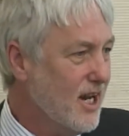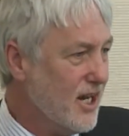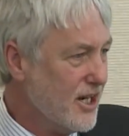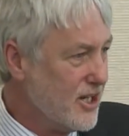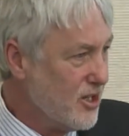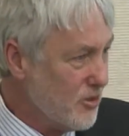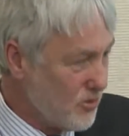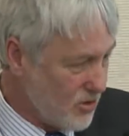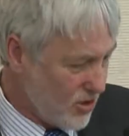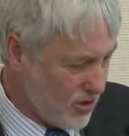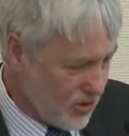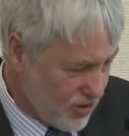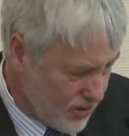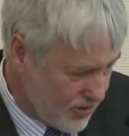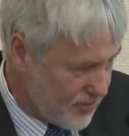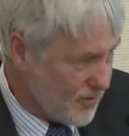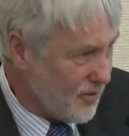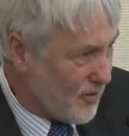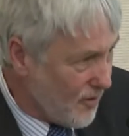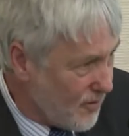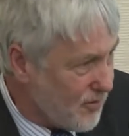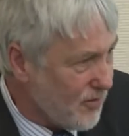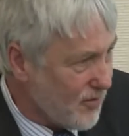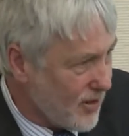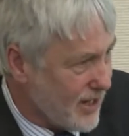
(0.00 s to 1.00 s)
You could
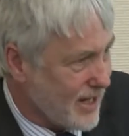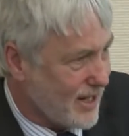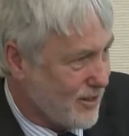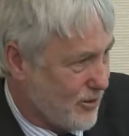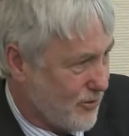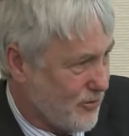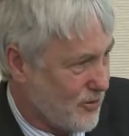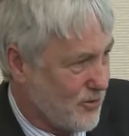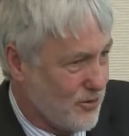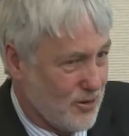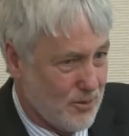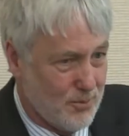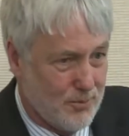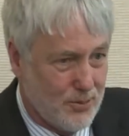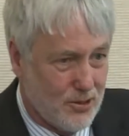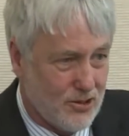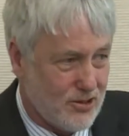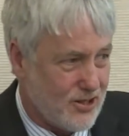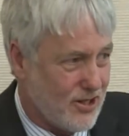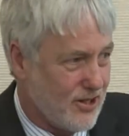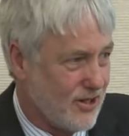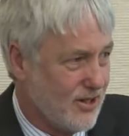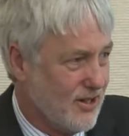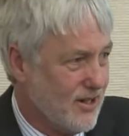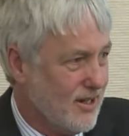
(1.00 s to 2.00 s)
flick through the
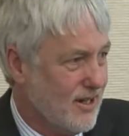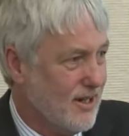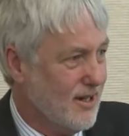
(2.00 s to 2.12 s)
book,